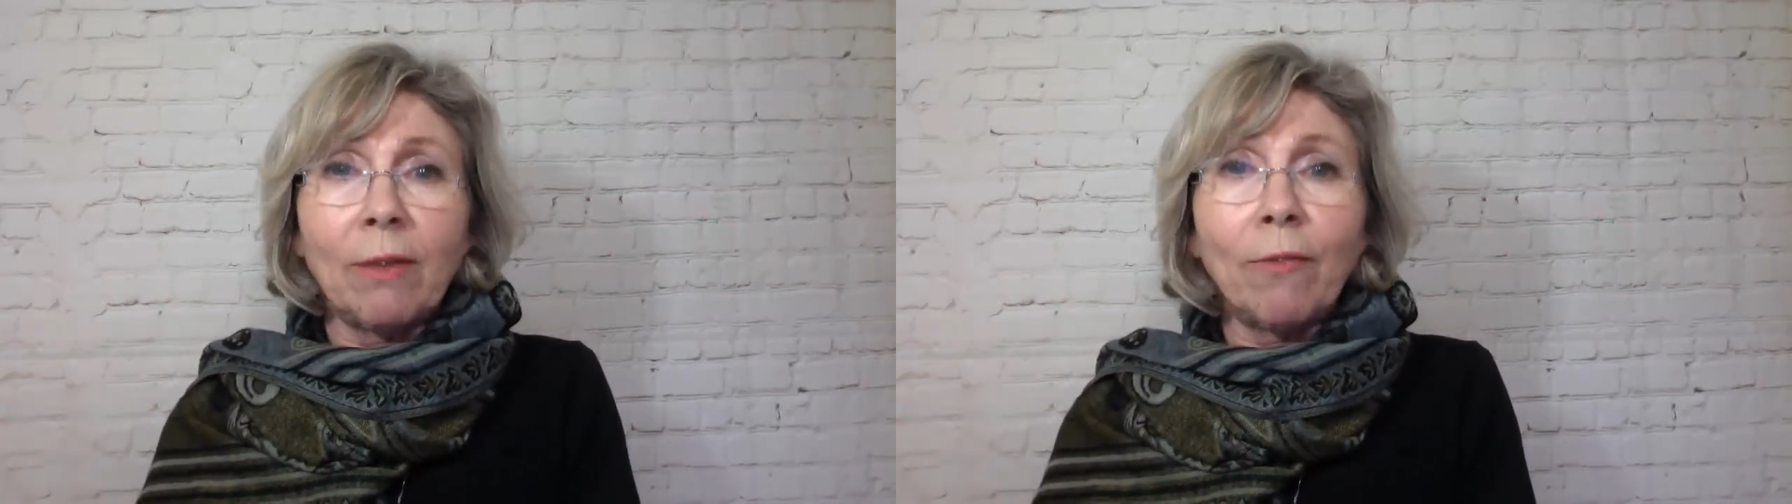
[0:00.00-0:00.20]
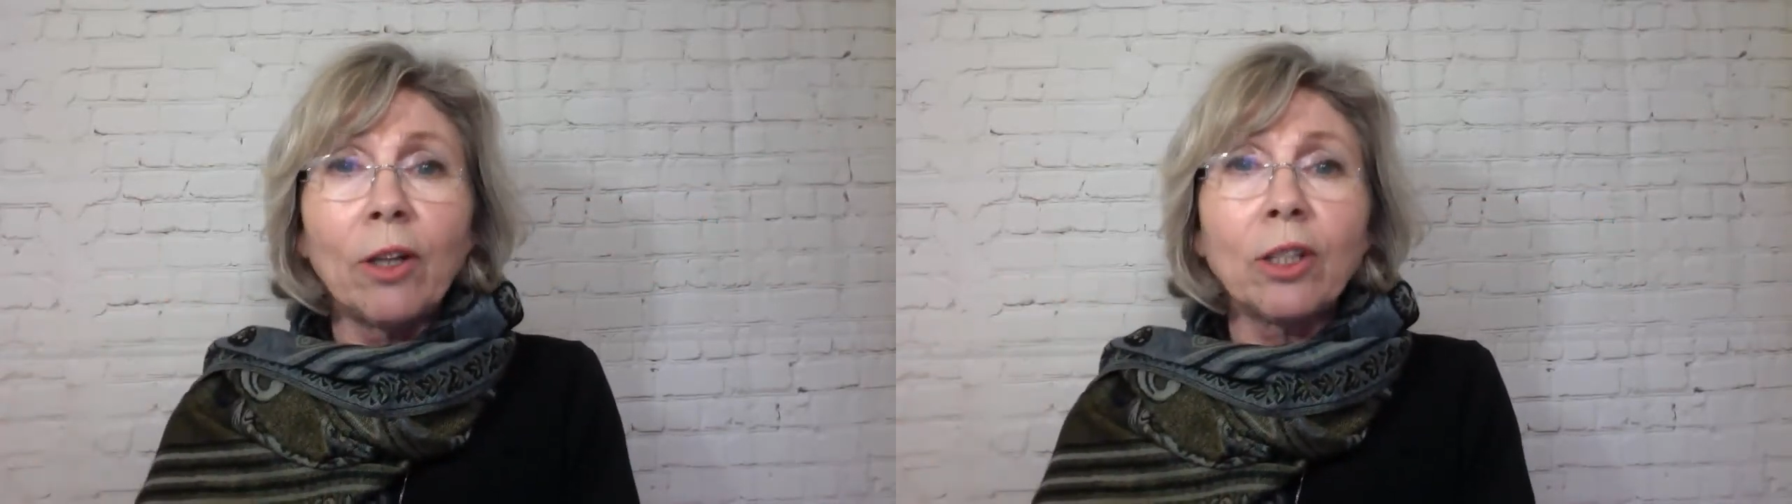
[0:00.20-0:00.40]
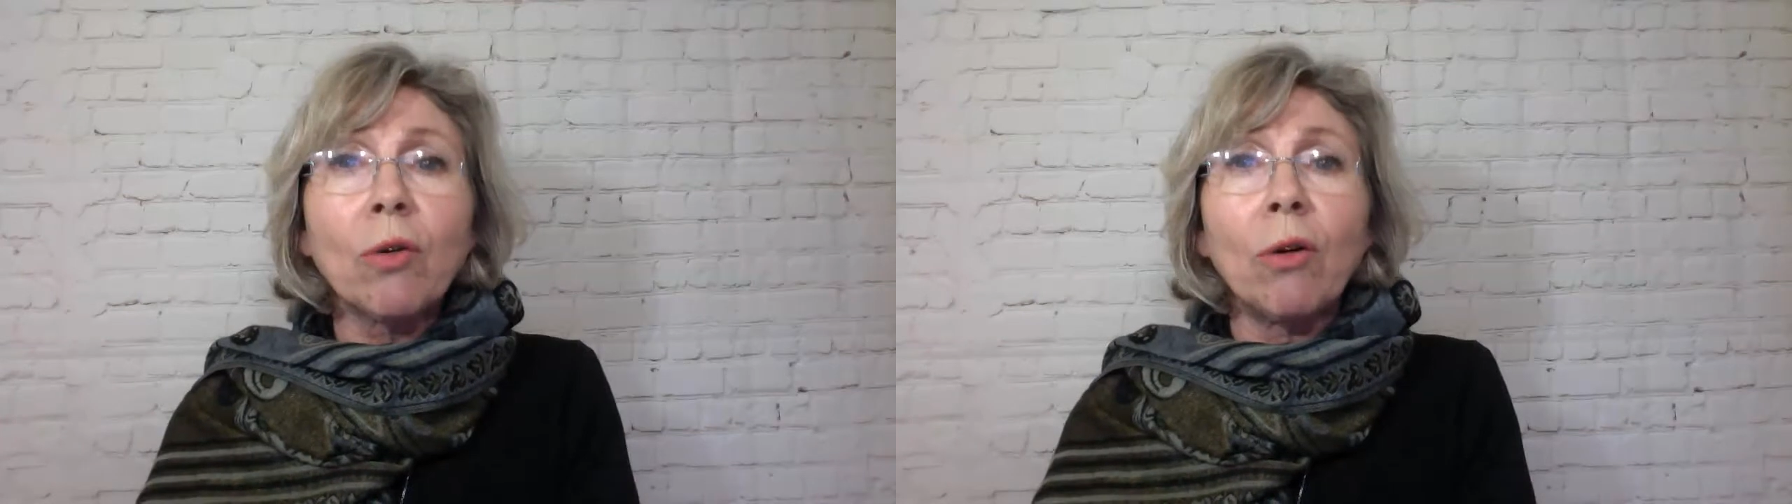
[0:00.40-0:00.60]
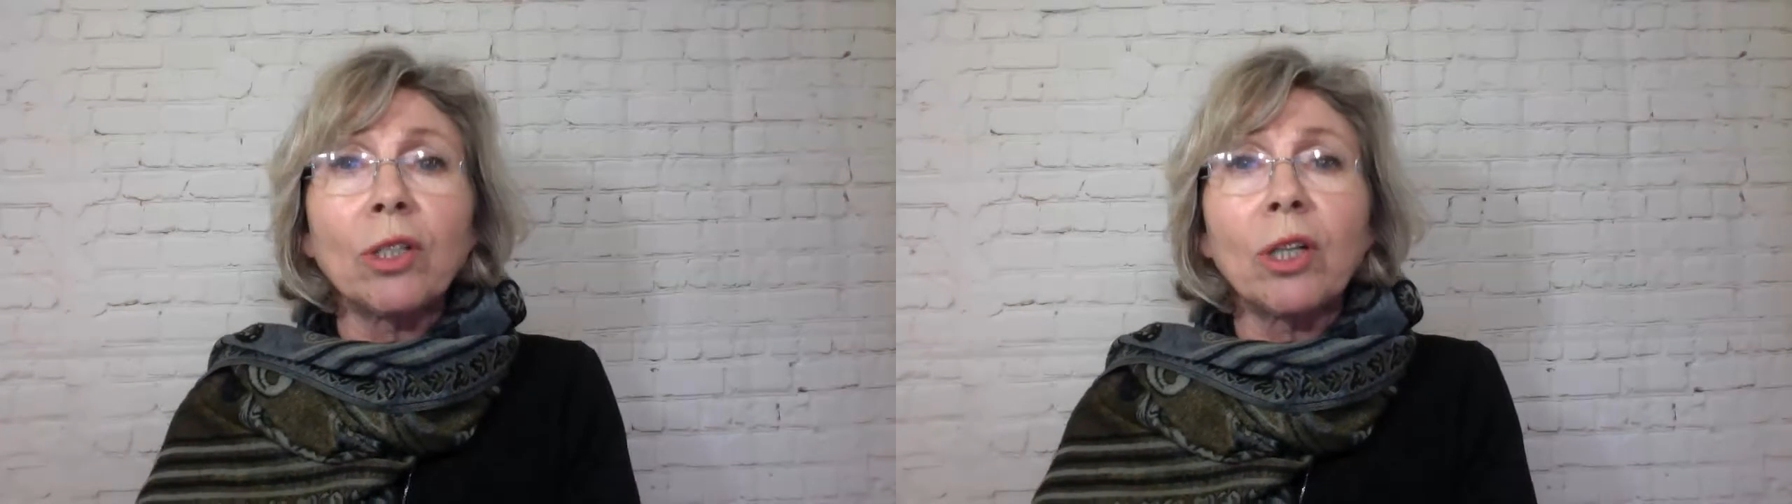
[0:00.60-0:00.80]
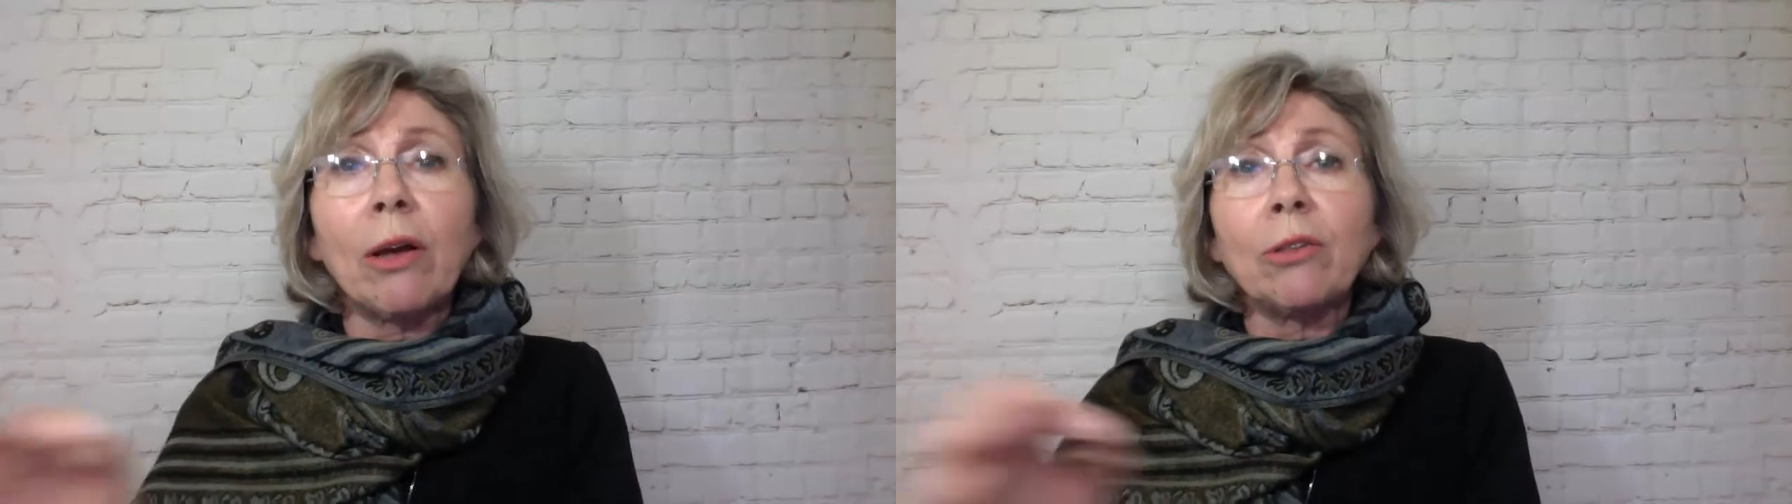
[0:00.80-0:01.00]
The first call is
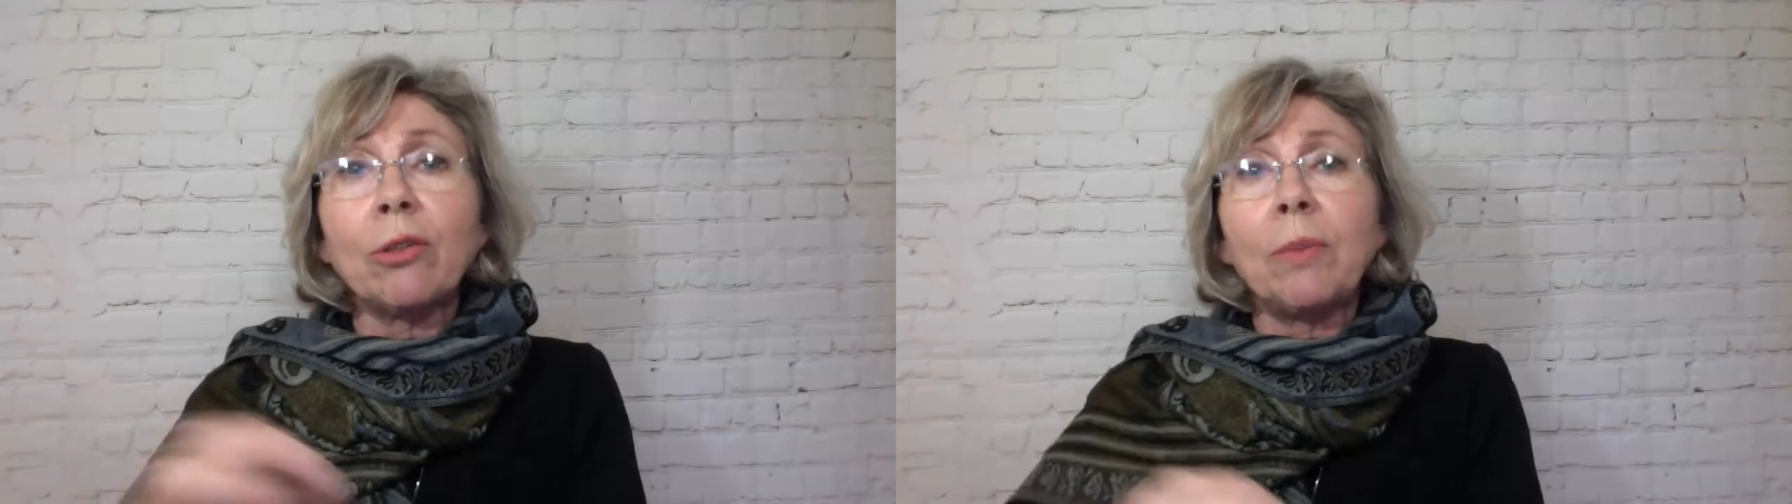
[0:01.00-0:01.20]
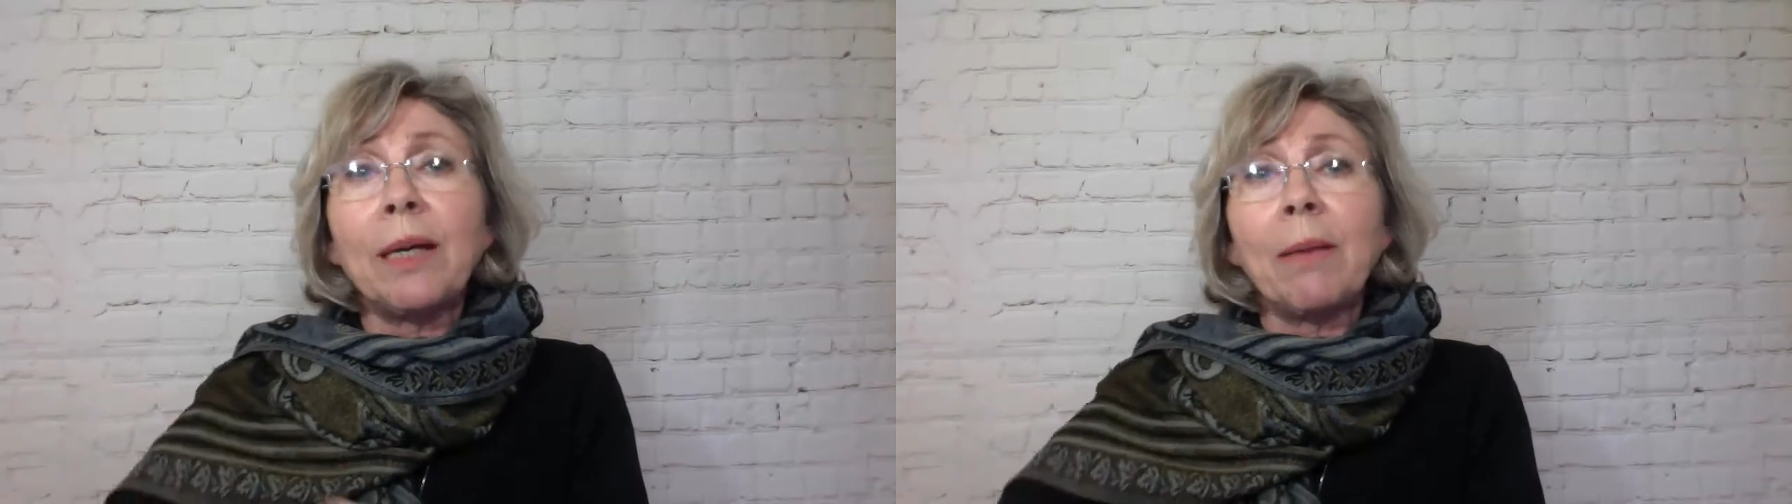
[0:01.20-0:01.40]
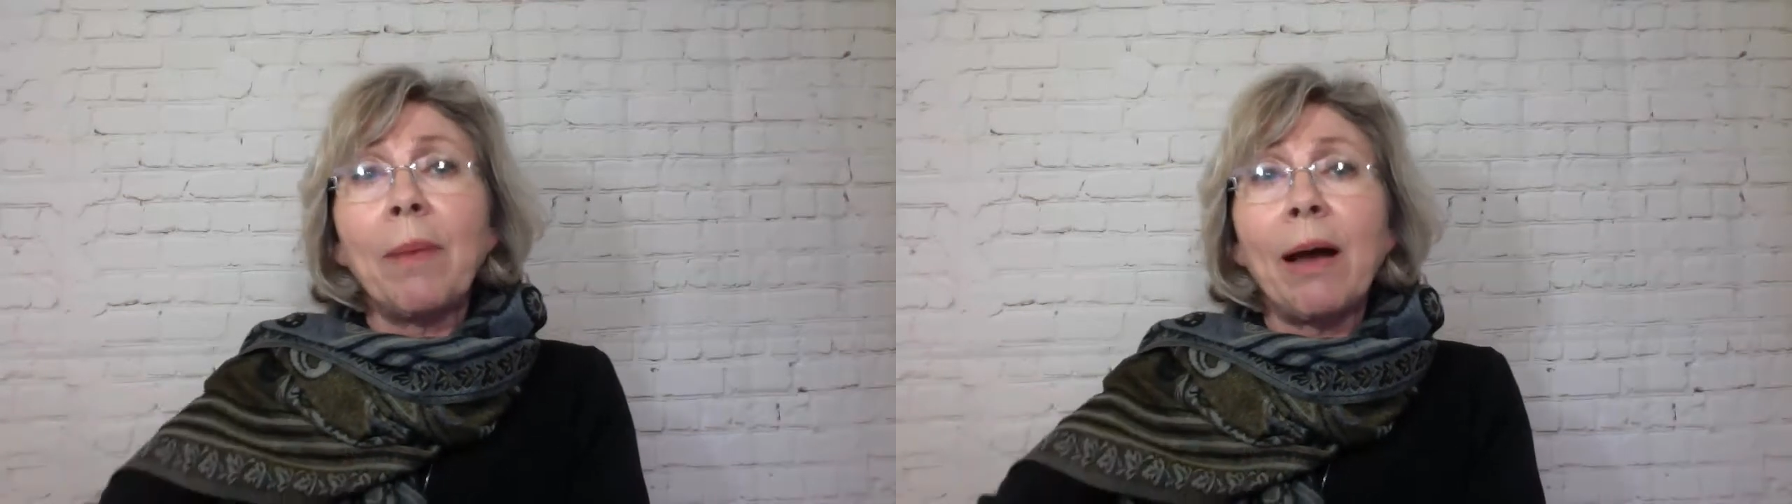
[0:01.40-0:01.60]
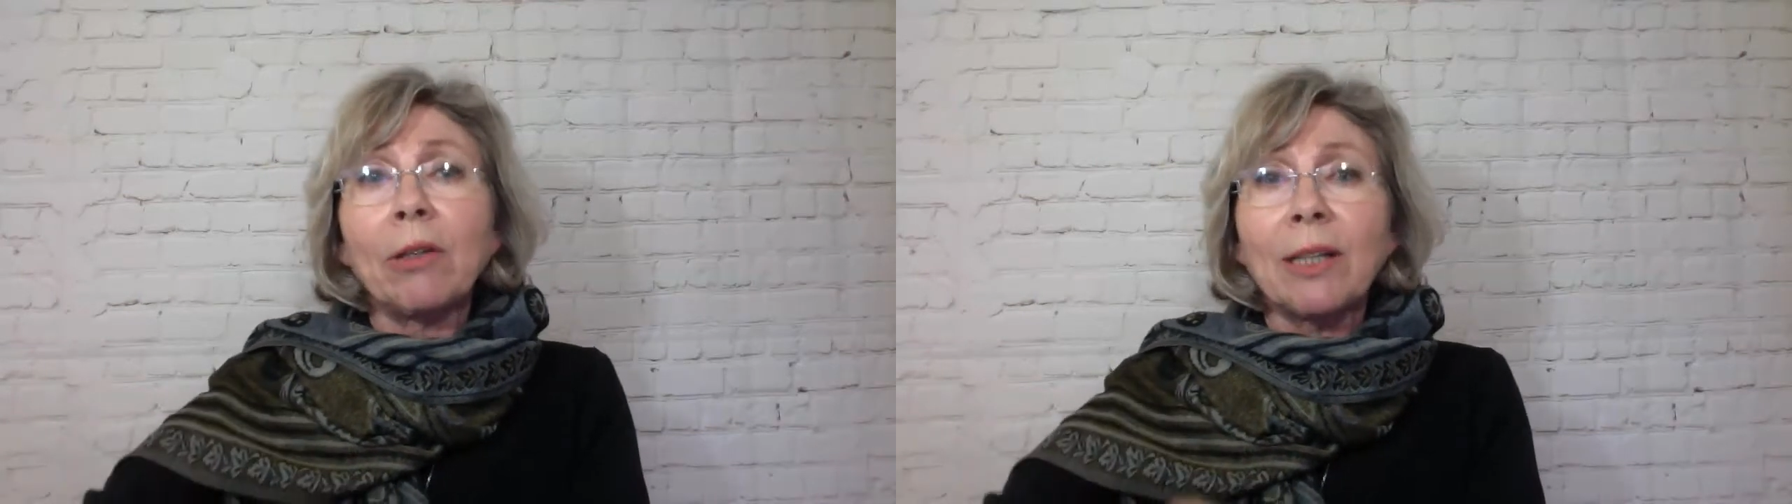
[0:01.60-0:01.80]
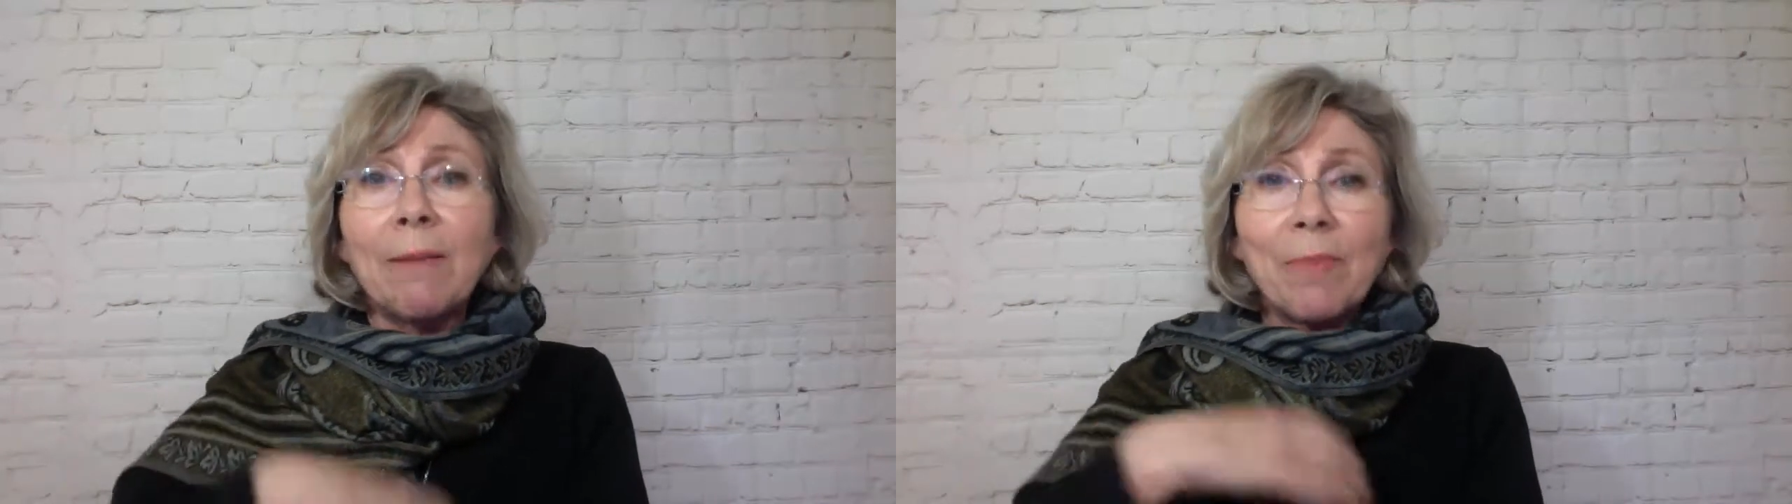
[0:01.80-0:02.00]
going to be about